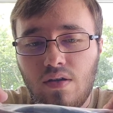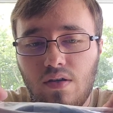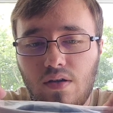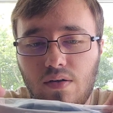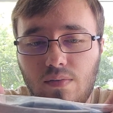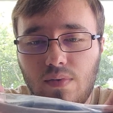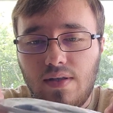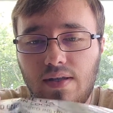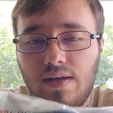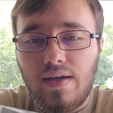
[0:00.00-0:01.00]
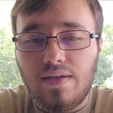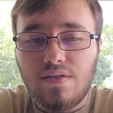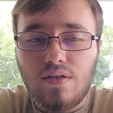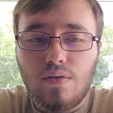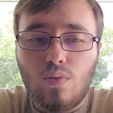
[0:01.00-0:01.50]
And then it has
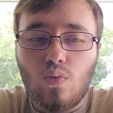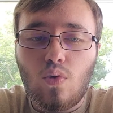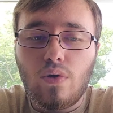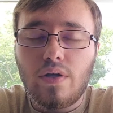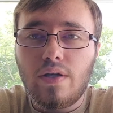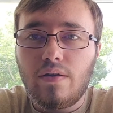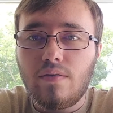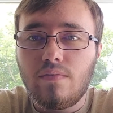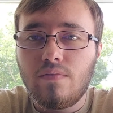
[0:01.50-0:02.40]
a little warning